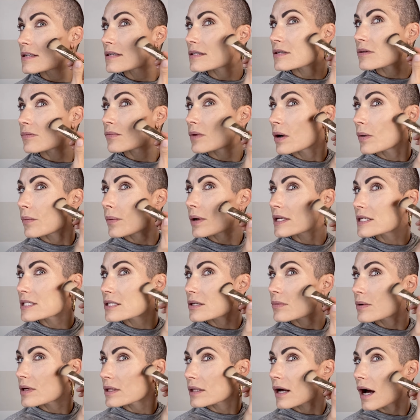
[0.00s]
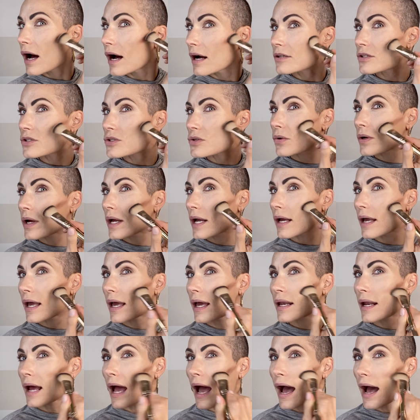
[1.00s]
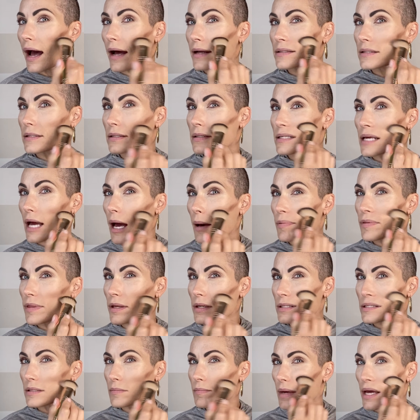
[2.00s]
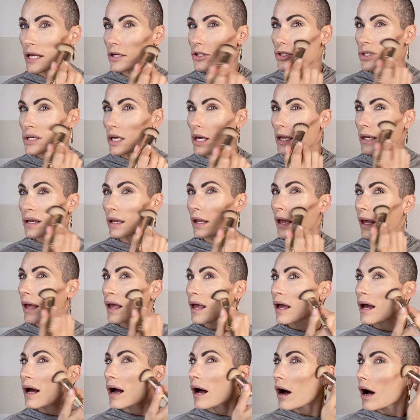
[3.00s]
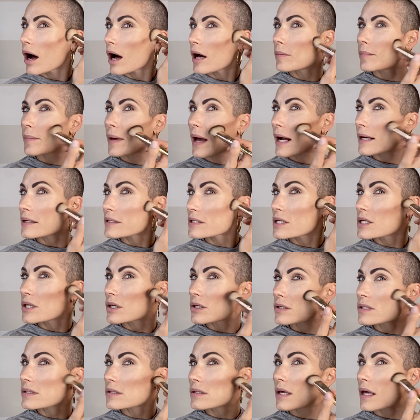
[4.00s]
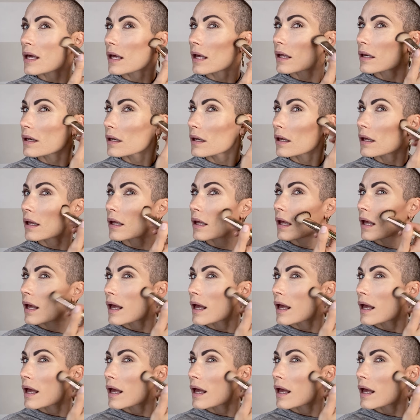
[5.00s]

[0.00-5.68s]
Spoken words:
So what we do with contouring, it adds depth and dimension on back to your skin.